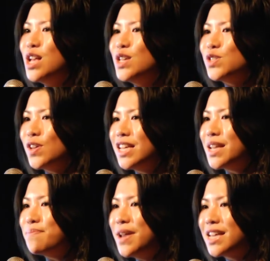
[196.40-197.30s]
so they
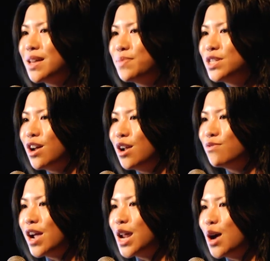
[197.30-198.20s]
can pick that baton
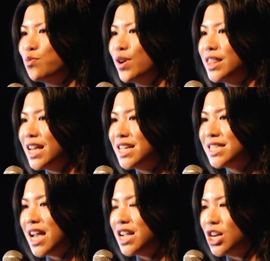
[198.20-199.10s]
right up when they
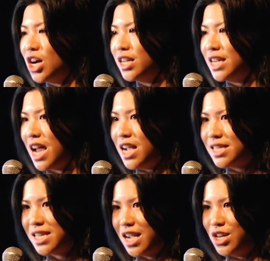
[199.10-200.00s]
sign on and I
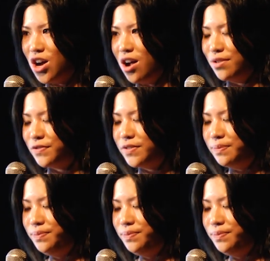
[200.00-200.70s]
sign off